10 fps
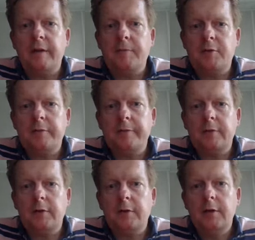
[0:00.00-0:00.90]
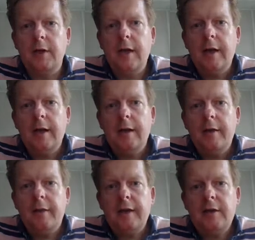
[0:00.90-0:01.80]
time so far.
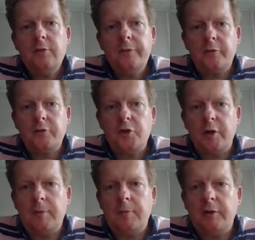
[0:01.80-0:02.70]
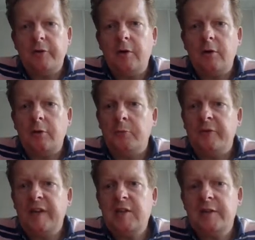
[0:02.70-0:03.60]
Thank you for joining my talk on
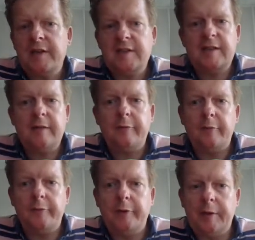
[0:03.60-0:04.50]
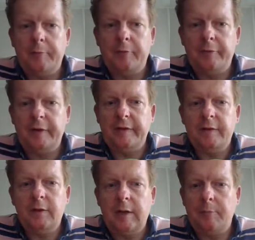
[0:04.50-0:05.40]
mutation testing for fun and profit,
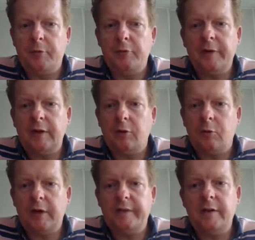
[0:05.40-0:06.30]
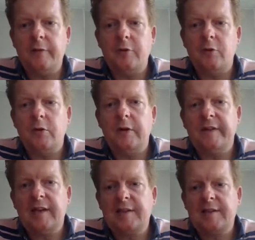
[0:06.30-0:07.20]
improving the quality of your unit
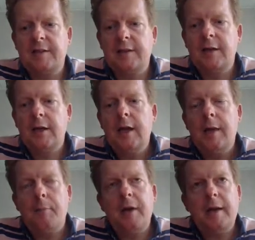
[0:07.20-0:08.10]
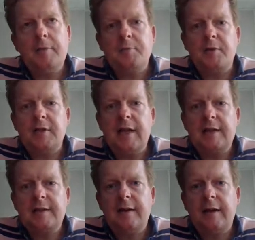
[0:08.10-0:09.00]
tests. My name is Bas
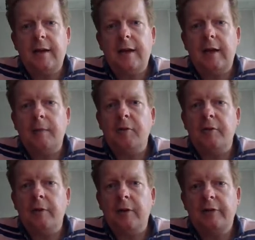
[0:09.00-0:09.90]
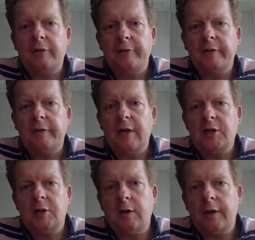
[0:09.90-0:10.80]
Dijkstra and I'm the Director of
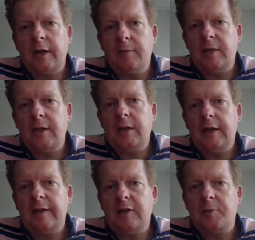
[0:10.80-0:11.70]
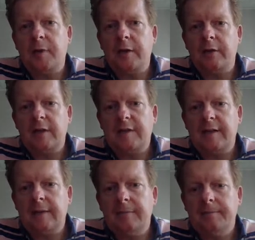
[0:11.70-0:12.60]
International Academy at Inspire Testing.